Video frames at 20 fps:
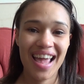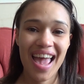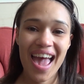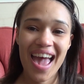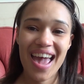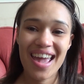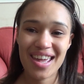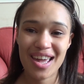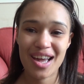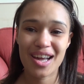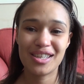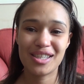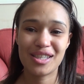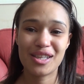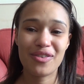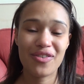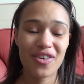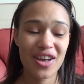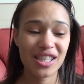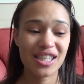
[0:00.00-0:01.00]
Hey guys, so
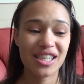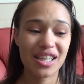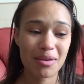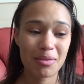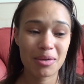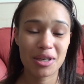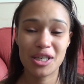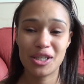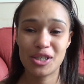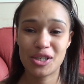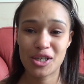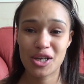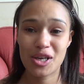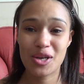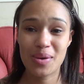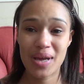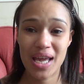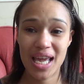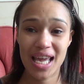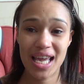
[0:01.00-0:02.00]
the first thing I'm going to
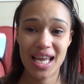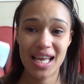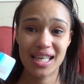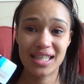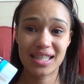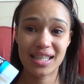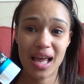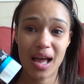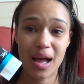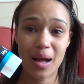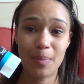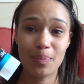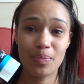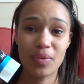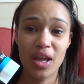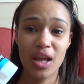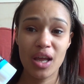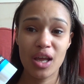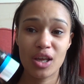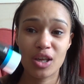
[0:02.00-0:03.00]
do is
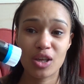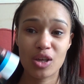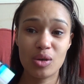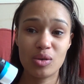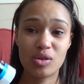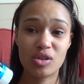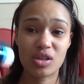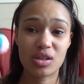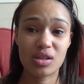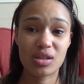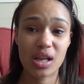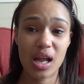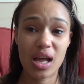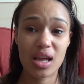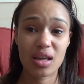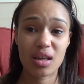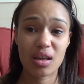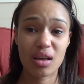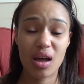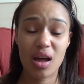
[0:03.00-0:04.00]
use just
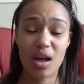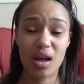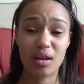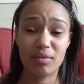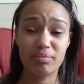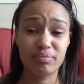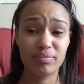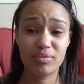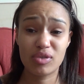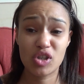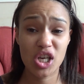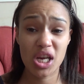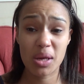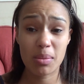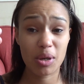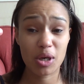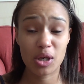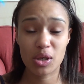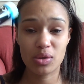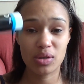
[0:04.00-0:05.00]
like a
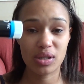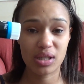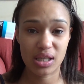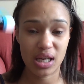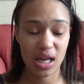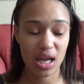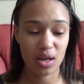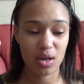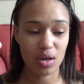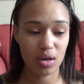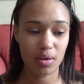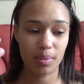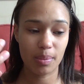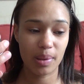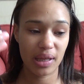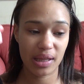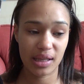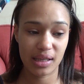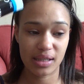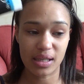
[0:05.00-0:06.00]
cheap glue stick. You can
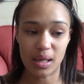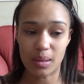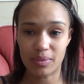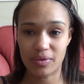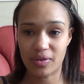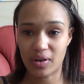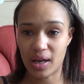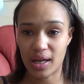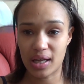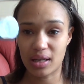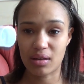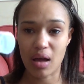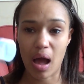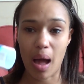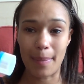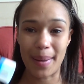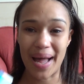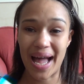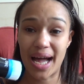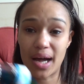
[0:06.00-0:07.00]
pick these up for like
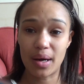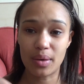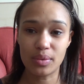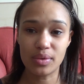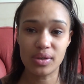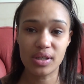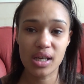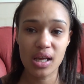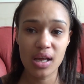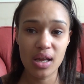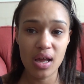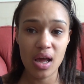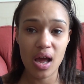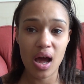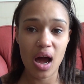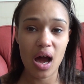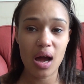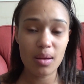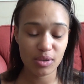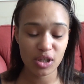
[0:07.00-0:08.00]

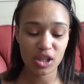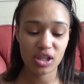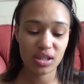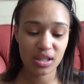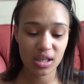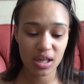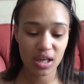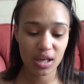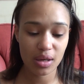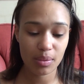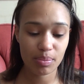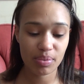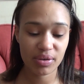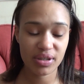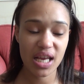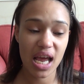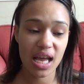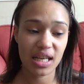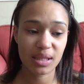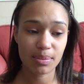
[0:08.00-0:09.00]
£1, just to
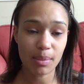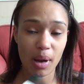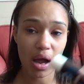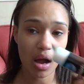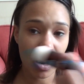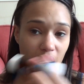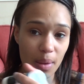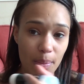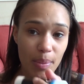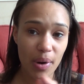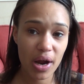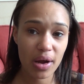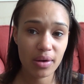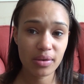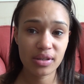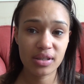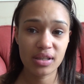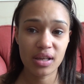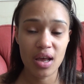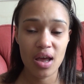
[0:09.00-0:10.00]
protect my
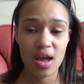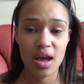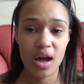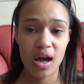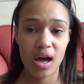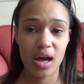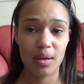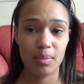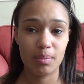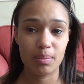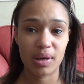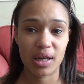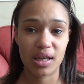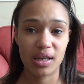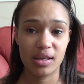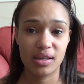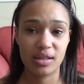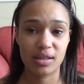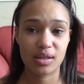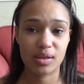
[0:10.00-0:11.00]
eyebrows.
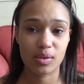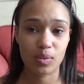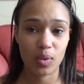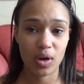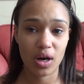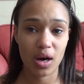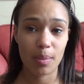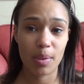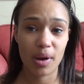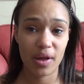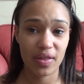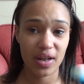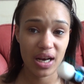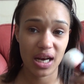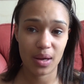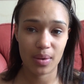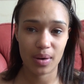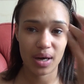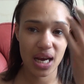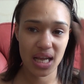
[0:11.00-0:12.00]
Because when I'm putting the
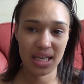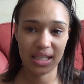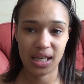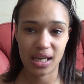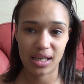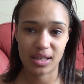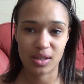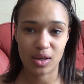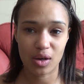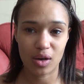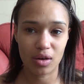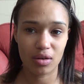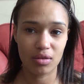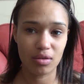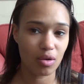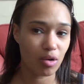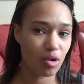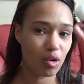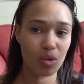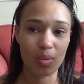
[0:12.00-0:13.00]
liquid latex on
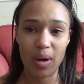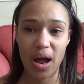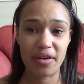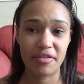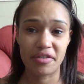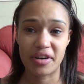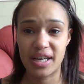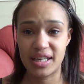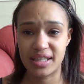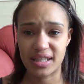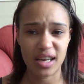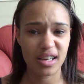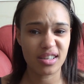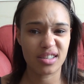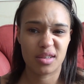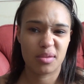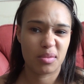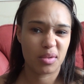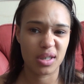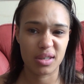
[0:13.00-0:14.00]
or whatever it is, I
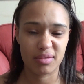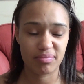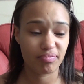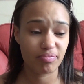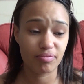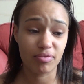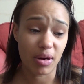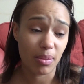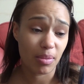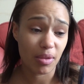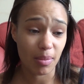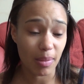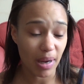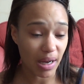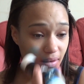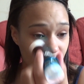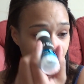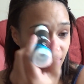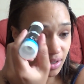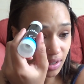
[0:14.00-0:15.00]
don't want to rip them
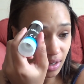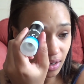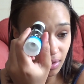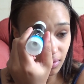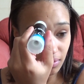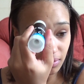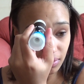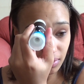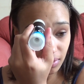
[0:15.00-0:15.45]
out, so